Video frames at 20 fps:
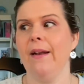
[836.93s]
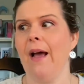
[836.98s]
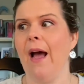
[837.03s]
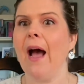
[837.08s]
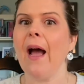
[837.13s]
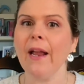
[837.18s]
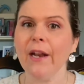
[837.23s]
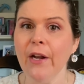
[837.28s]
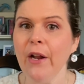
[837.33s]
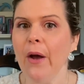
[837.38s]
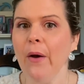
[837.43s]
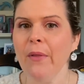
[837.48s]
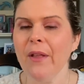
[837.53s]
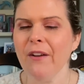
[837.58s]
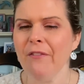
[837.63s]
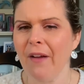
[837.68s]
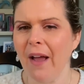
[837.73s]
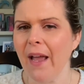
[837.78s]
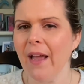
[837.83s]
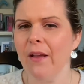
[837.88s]
I know that
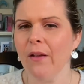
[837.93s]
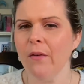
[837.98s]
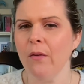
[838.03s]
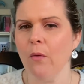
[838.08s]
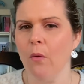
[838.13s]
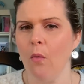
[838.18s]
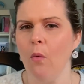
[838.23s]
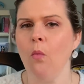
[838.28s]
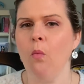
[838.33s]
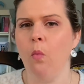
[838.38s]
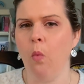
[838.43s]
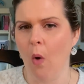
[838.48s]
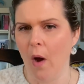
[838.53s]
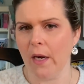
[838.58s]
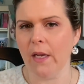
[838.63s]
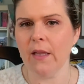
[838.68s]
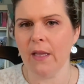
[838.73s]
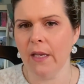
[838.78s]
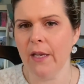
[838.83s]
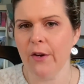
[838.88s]
if I
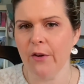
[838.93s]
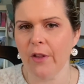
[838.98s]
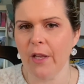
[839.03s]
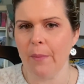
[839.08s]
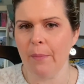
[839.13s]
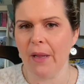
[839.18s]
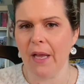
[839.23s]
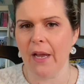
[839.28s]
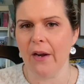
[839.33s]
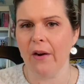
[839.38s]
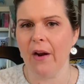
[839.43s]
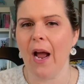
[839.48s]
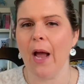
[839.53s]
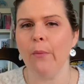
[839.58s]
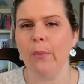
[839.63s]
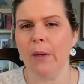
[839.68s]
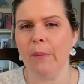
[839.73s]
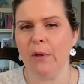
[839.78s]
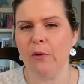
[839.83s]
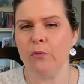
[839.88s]
wanted the yearly planner, I
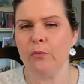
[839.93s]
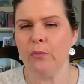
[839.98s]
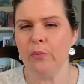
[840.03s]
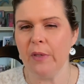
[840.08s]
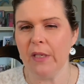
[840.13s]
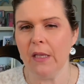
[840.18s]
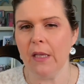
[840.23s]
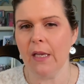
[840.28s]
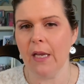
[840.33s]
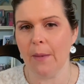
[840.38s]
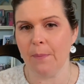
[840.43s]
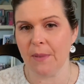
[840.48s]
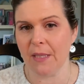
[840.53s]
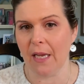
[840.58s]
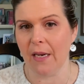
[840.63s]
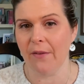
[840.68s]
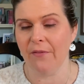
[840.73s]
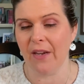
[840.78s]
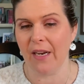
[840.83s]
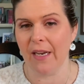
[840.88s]
would have been really
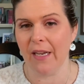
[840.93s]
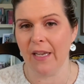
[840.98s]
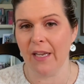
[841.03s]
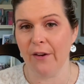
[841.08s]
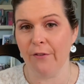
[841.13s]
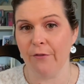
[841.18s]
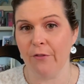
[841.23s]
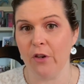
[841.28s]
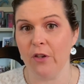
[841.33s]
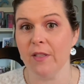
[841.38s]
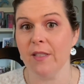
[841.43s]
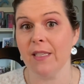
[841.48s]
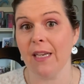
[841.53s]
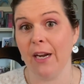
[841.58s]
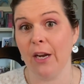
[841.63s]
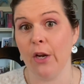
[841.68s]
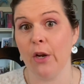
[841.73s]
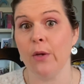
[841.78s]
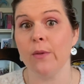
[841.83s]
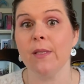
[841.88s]
upset if I didn't get it first.
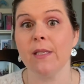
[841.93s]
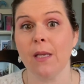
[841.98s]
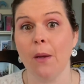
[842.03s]
And I know some